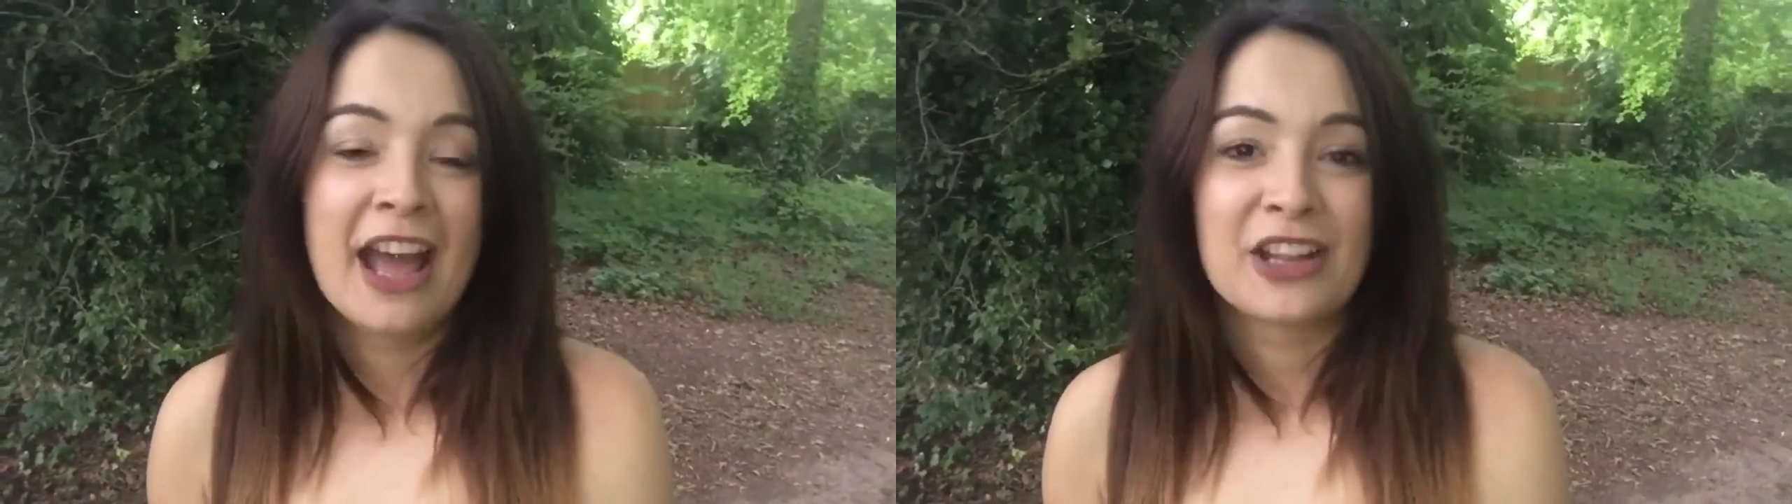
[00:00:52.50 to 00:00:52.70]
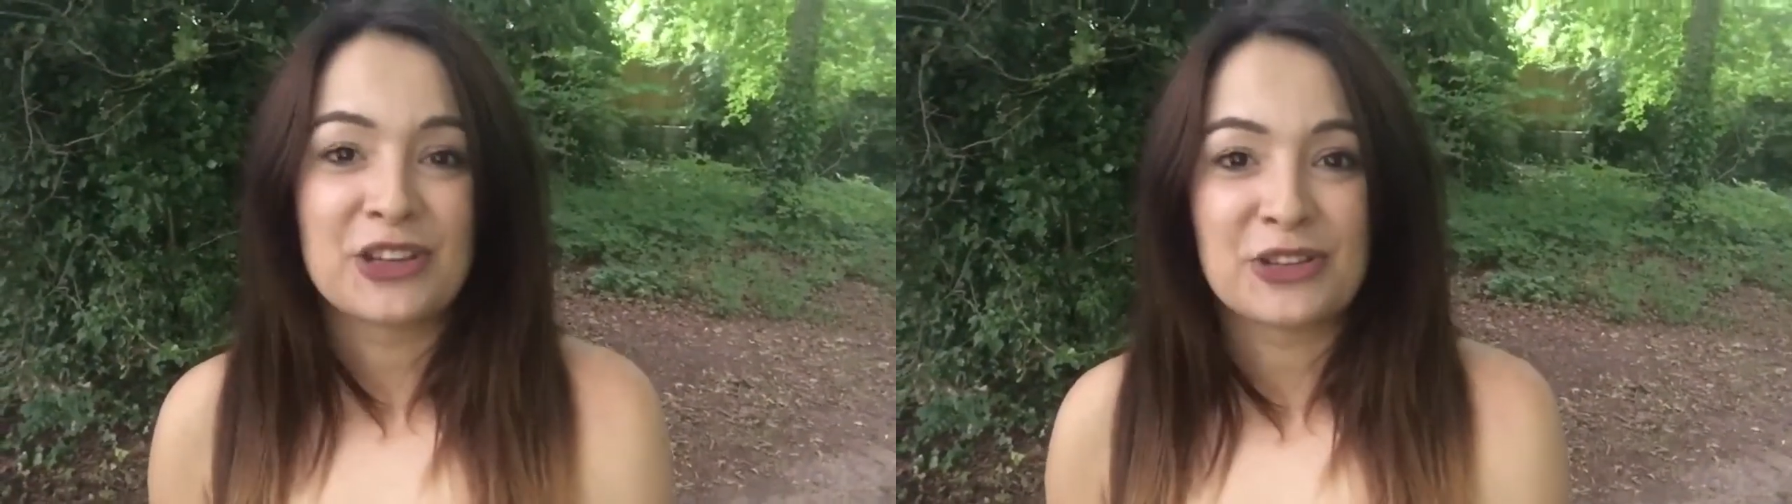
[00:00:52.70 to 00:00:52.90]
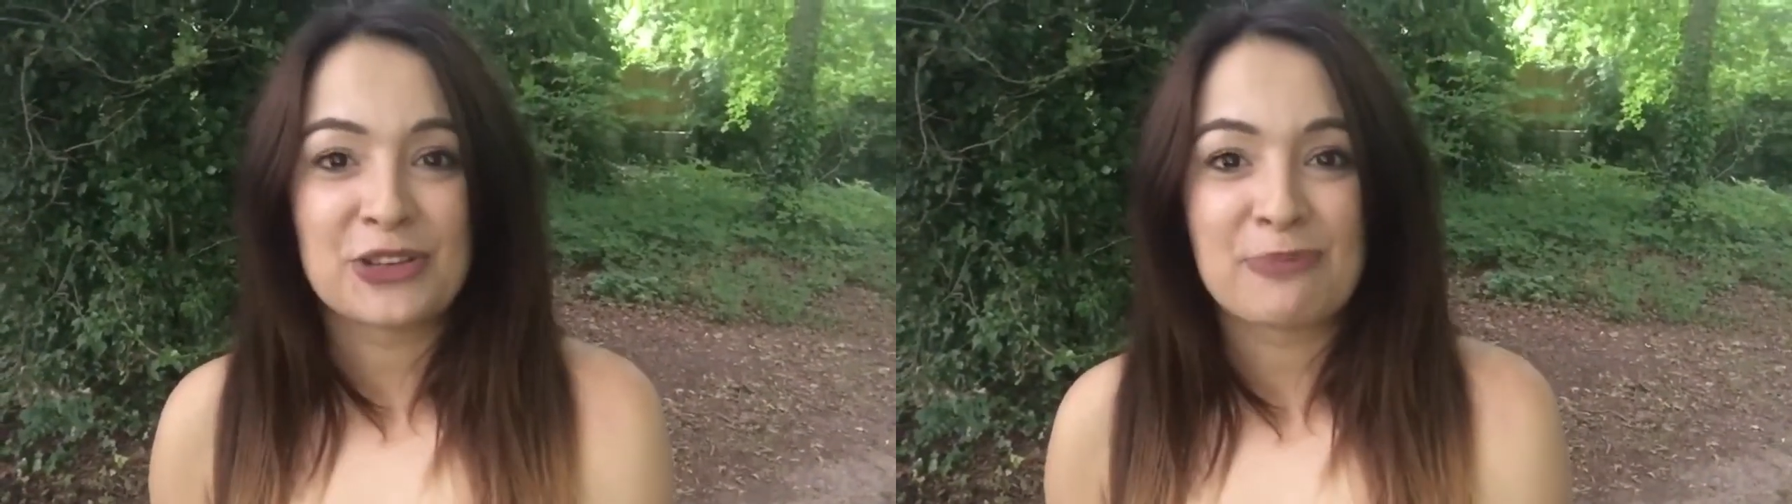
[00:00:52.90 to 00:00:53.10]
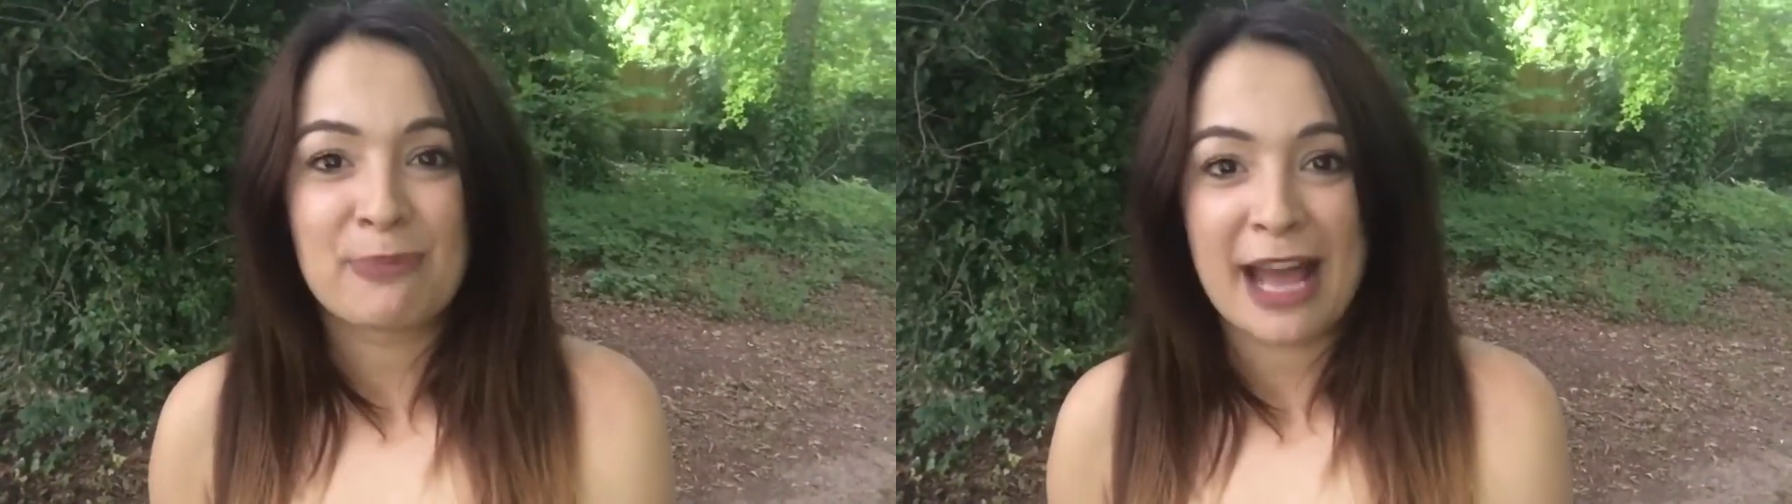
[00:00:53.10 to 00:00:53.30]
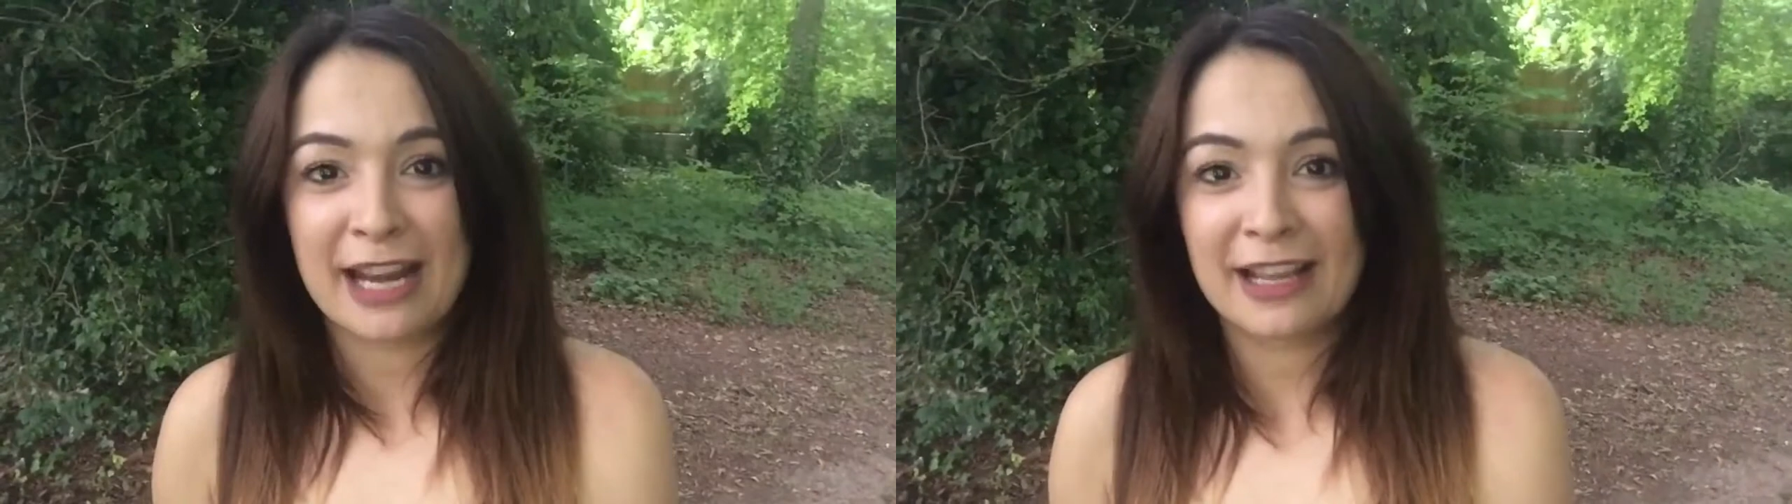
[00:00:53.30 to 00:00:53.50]
YouTube
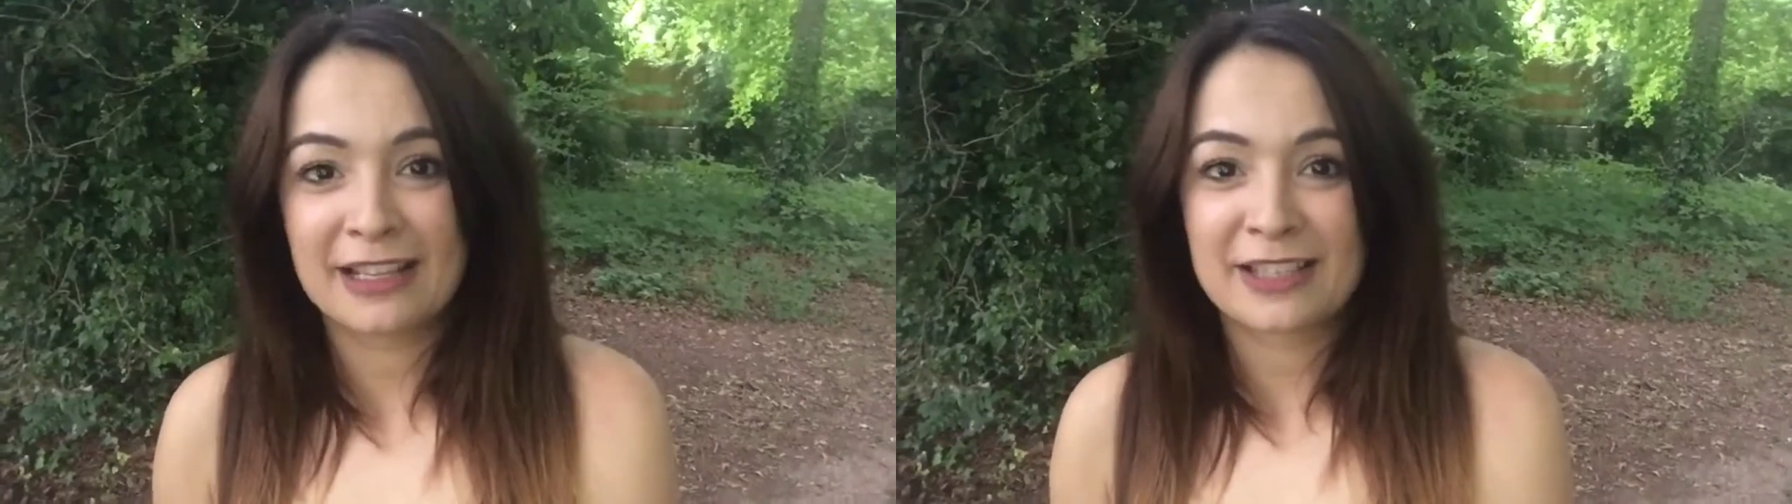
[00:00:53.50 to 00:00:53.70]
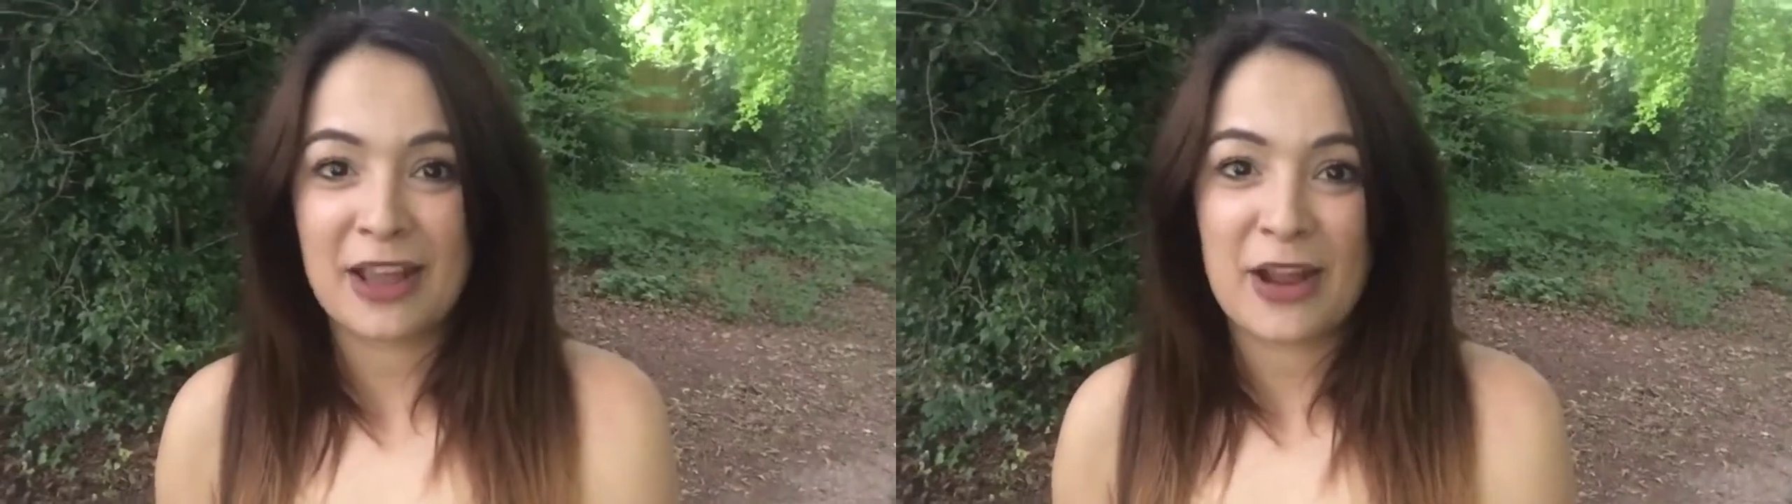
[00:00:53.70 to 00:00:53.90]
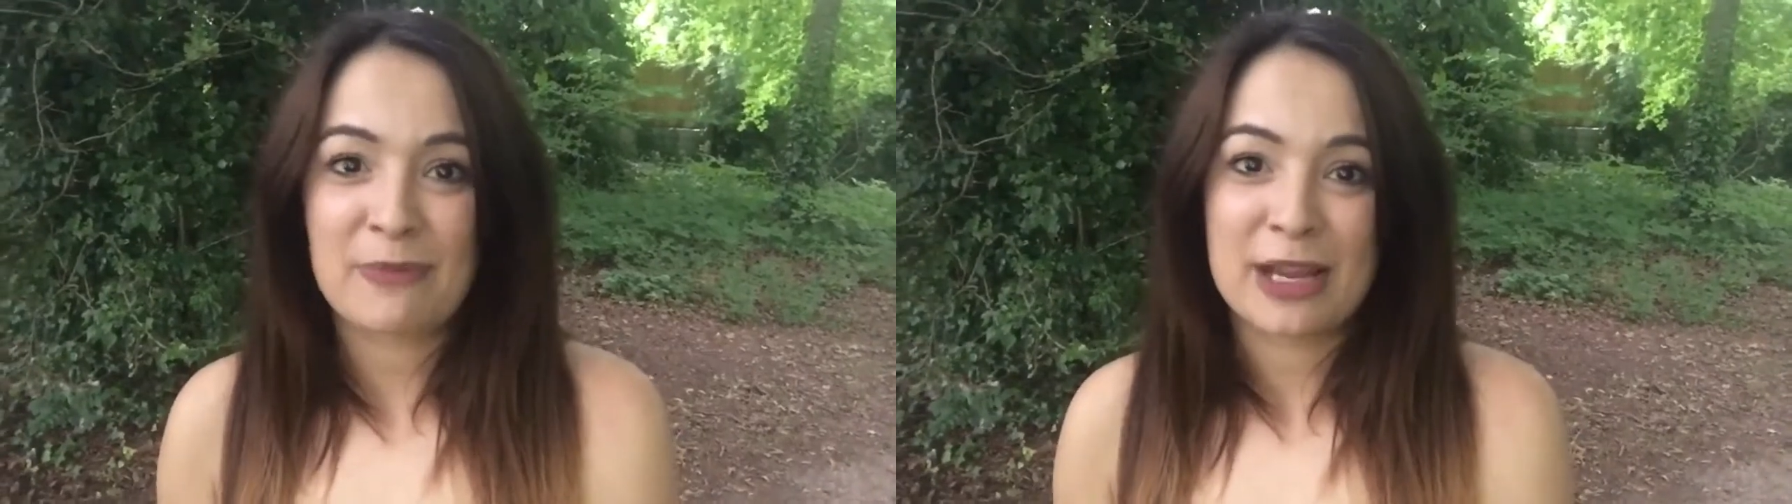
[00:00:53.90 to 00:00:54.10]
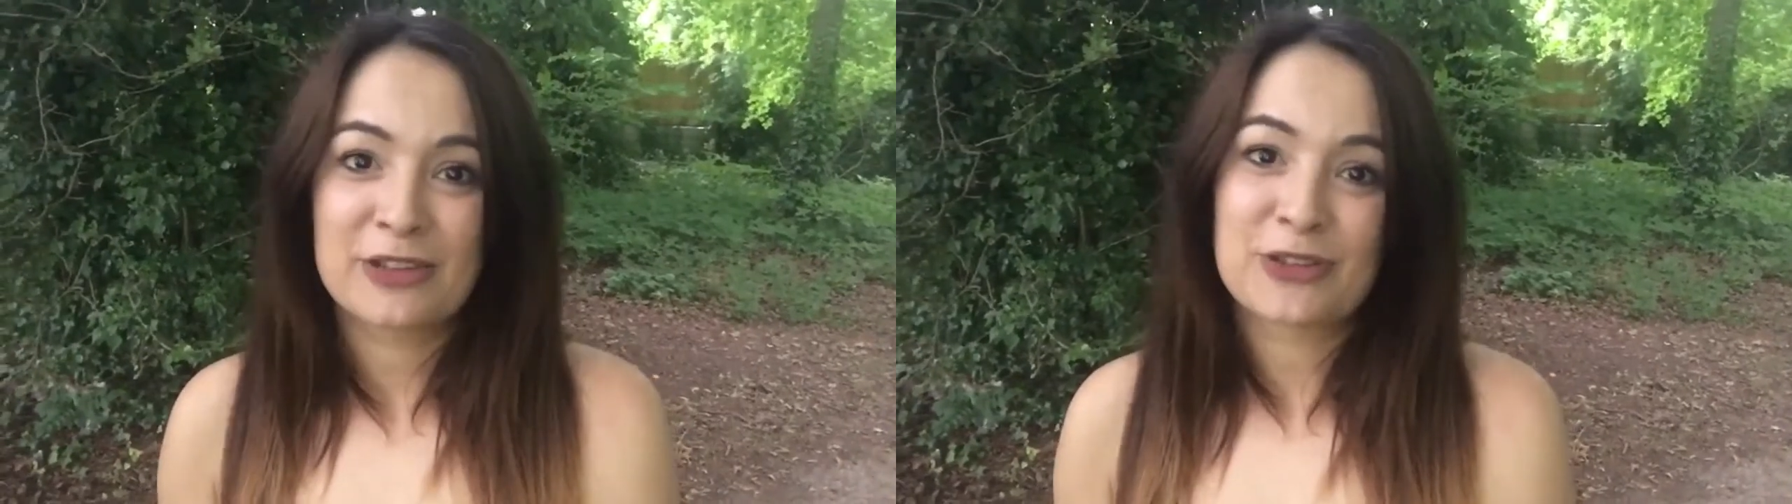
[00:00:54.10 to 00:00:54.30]
banner, so make